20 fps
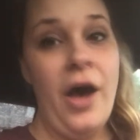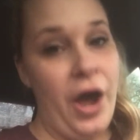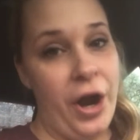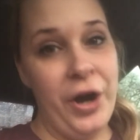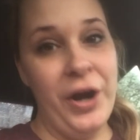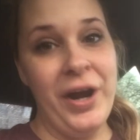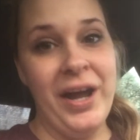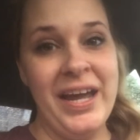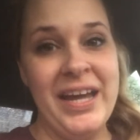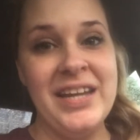
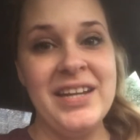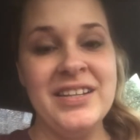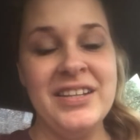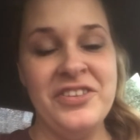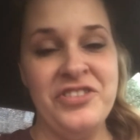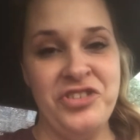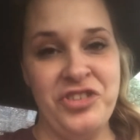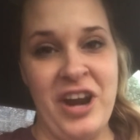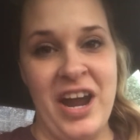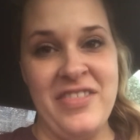Alright,
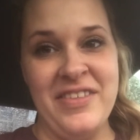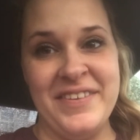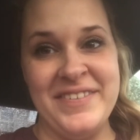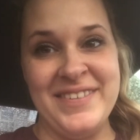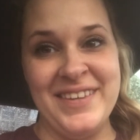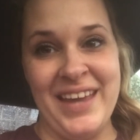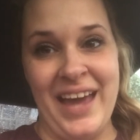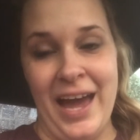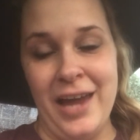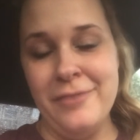let's try
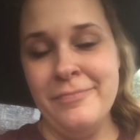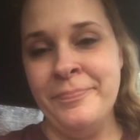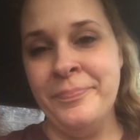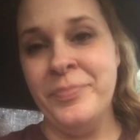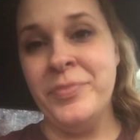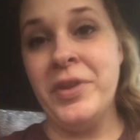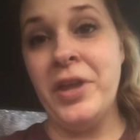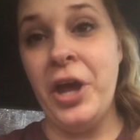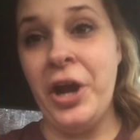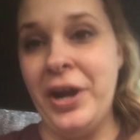this again.
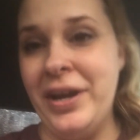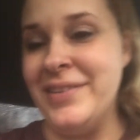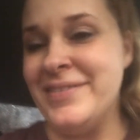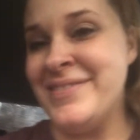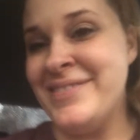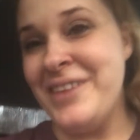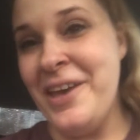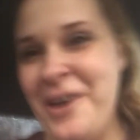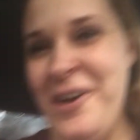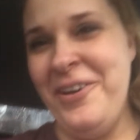Alright,
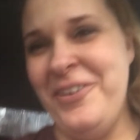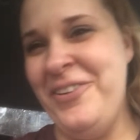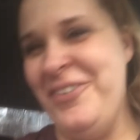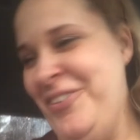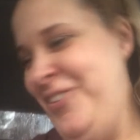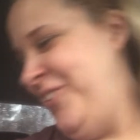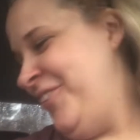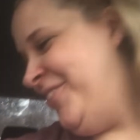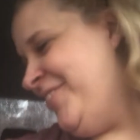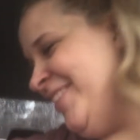so
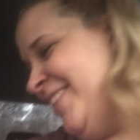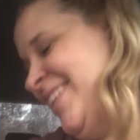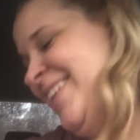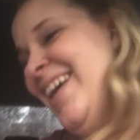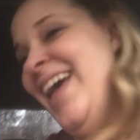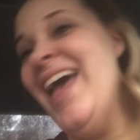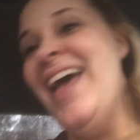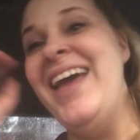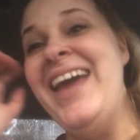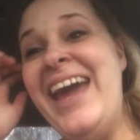
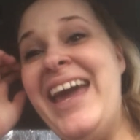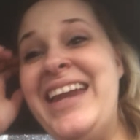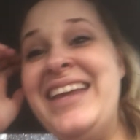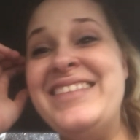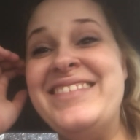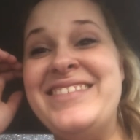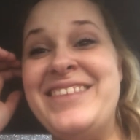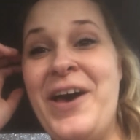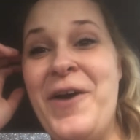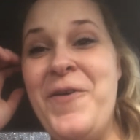it
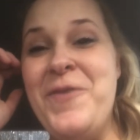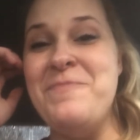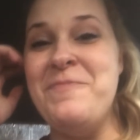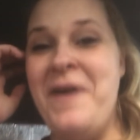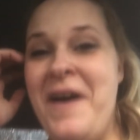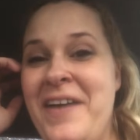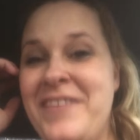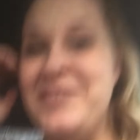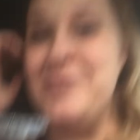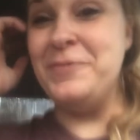is so
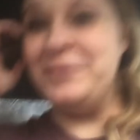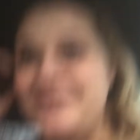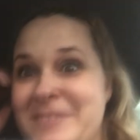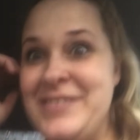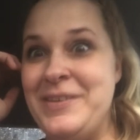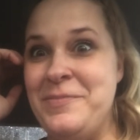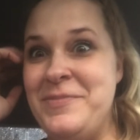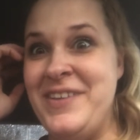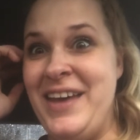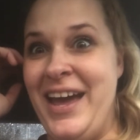impossible
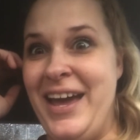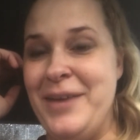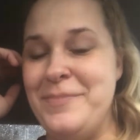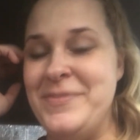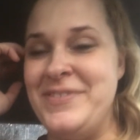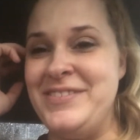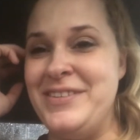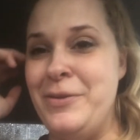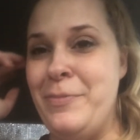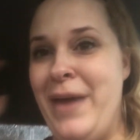
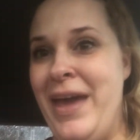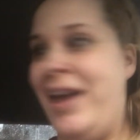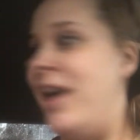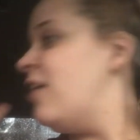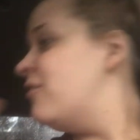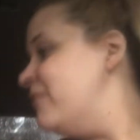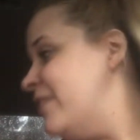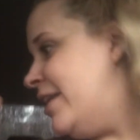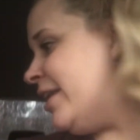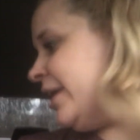sometimes to make
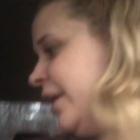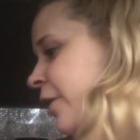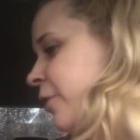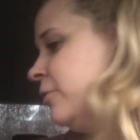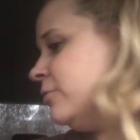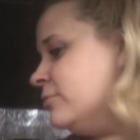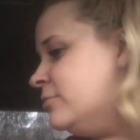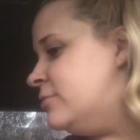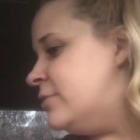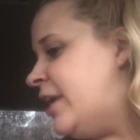a
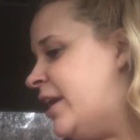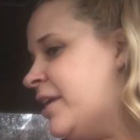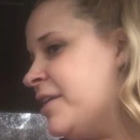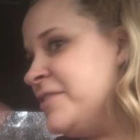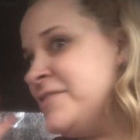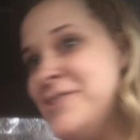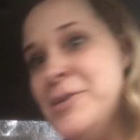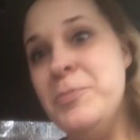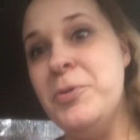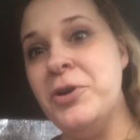video, like
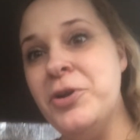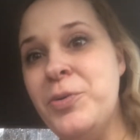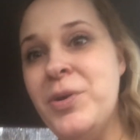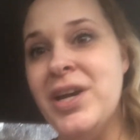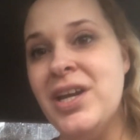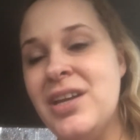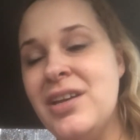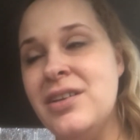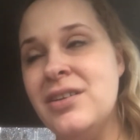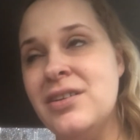super
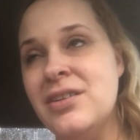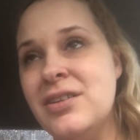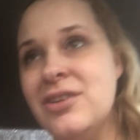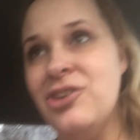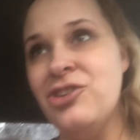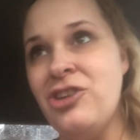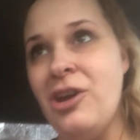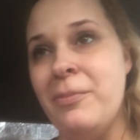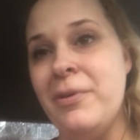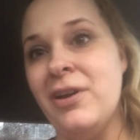quick
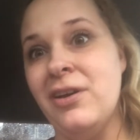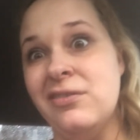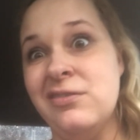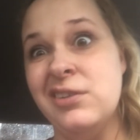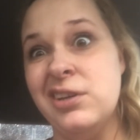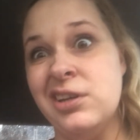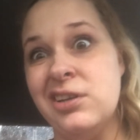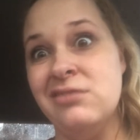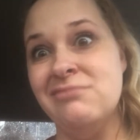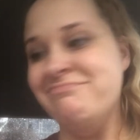shopping haul
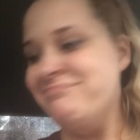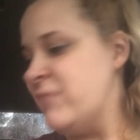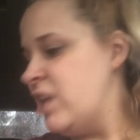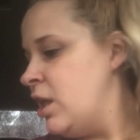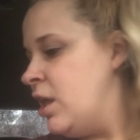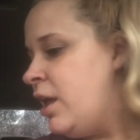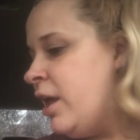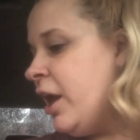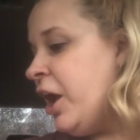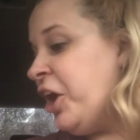video.
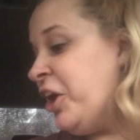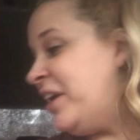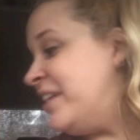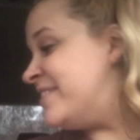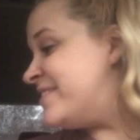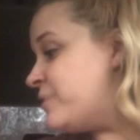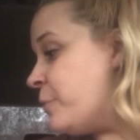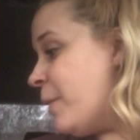Alright, so